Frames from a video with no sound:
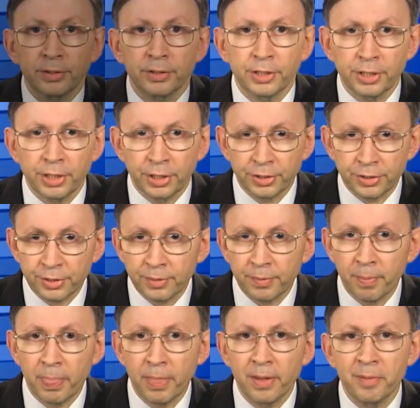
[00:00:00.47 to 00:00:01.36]

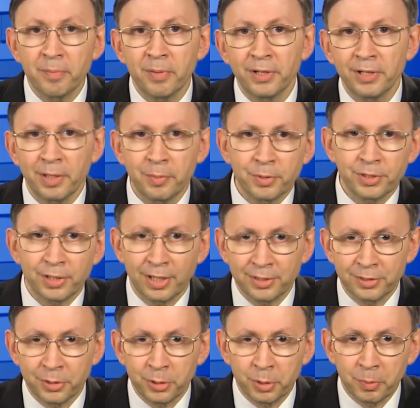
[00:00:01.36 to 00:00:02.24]
Greetings. My name is
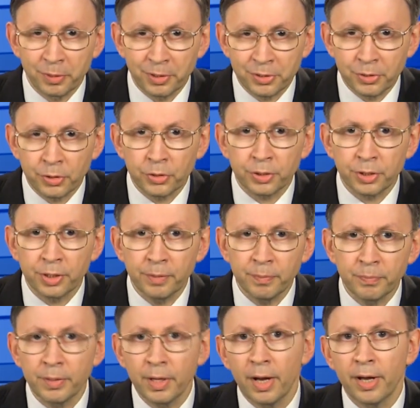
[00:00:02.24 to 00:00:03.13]
Konstantin
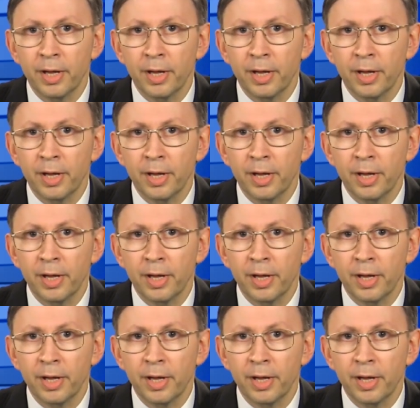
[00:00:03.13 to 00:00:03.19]
Monastyrsky.